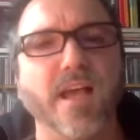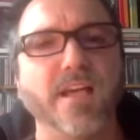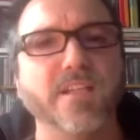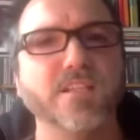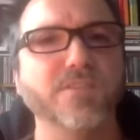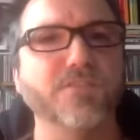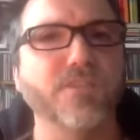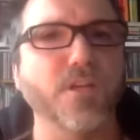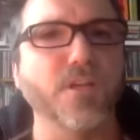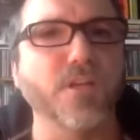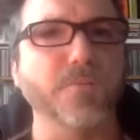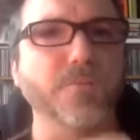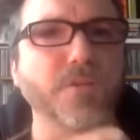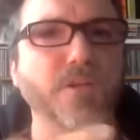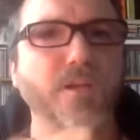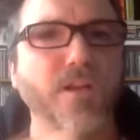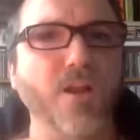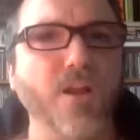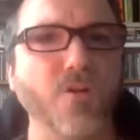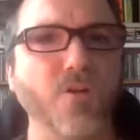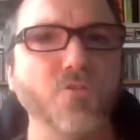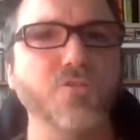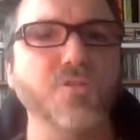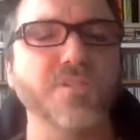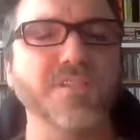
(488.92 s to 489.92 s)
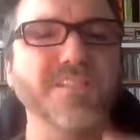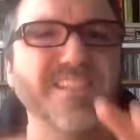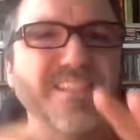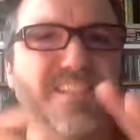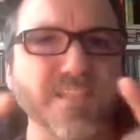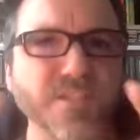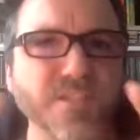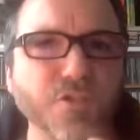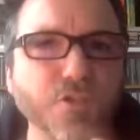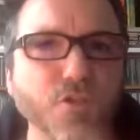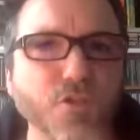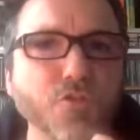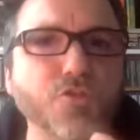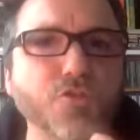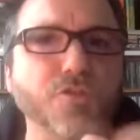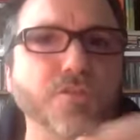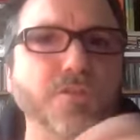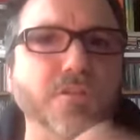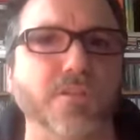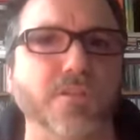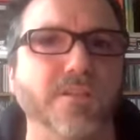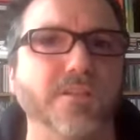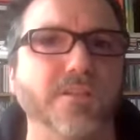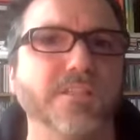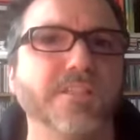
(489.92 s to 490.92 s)
and developed close
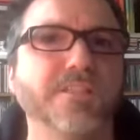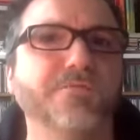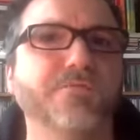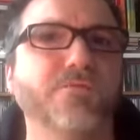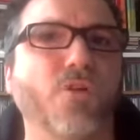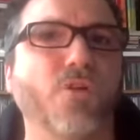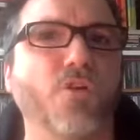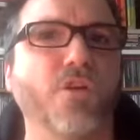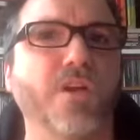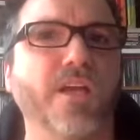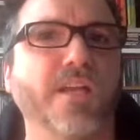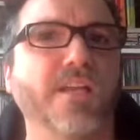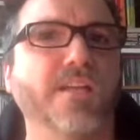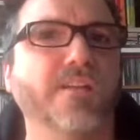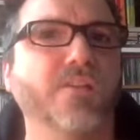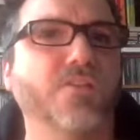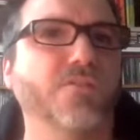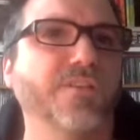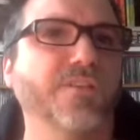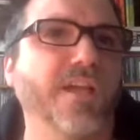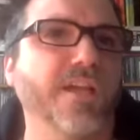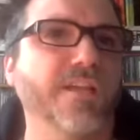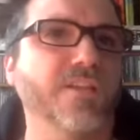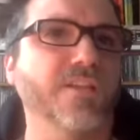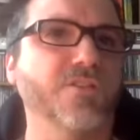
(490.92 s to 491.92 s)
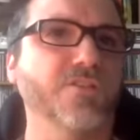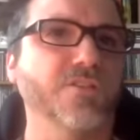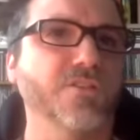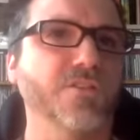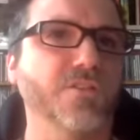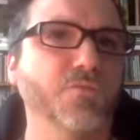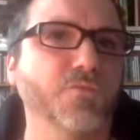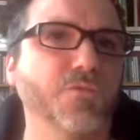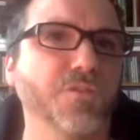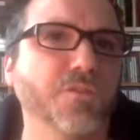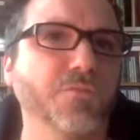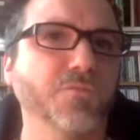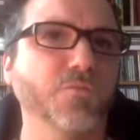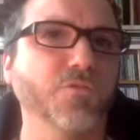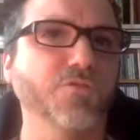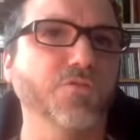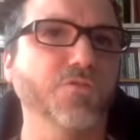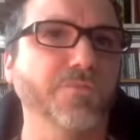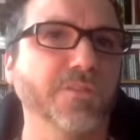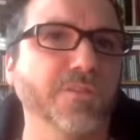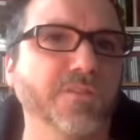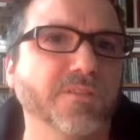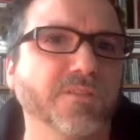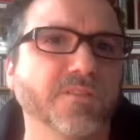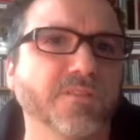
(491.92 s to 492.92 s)
institutional, even organic connections with the
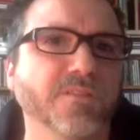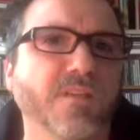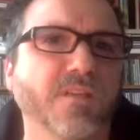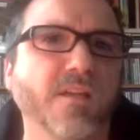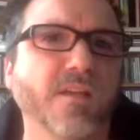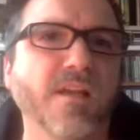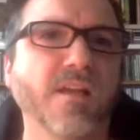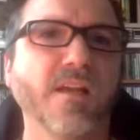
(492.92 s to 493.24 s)
movements.